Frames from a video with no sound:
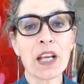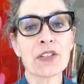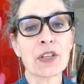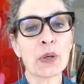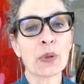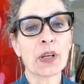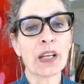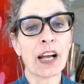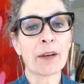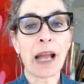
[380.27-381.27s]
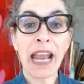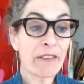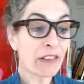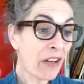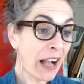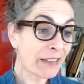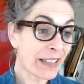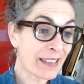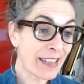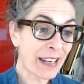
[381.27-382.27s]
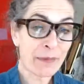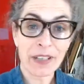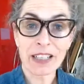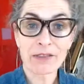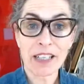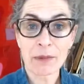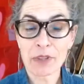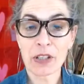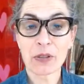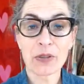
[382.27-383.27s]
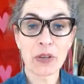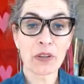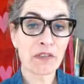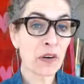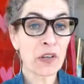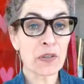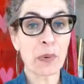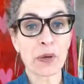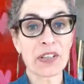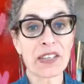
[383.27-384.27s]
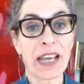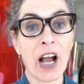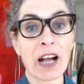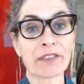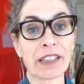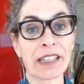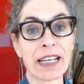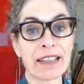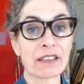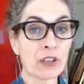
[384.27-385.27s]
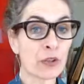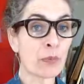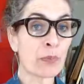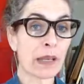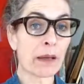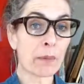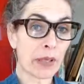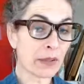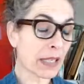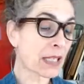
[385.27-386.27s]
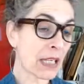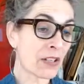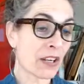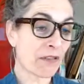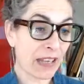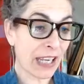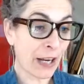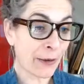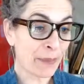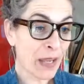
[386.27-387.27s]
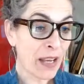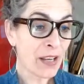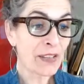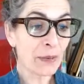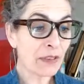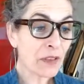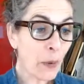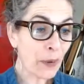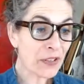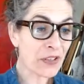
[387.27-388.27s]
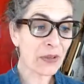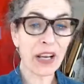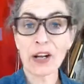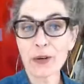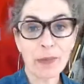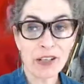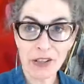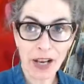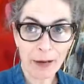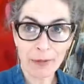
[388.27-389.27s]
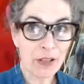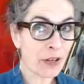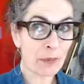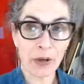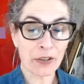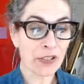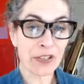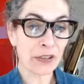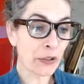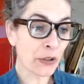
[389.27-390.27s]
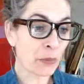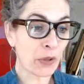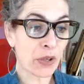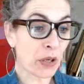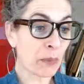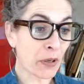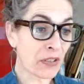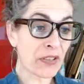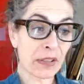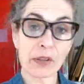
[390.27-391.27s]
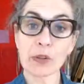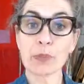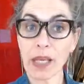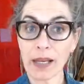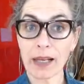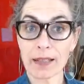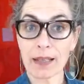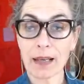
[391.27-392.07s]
So I have a long list and I'm going to read them to you. So the first bonus I offer is a loom building teaching video. So of course you can go to my shop and you can purchase a loom, or you can purchase a loom kit.